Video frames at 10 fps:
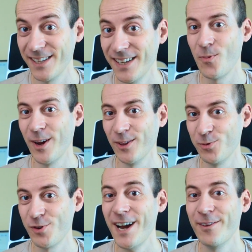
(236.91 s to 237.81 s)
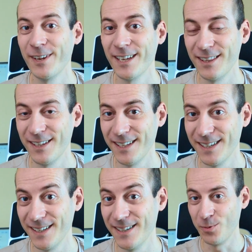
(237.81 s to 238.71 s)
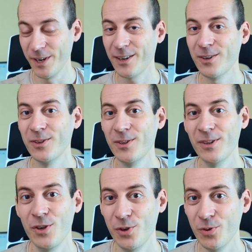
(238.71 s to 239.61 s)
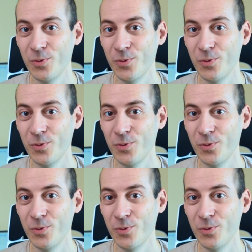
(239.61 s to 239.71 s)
while driving the vehicle, you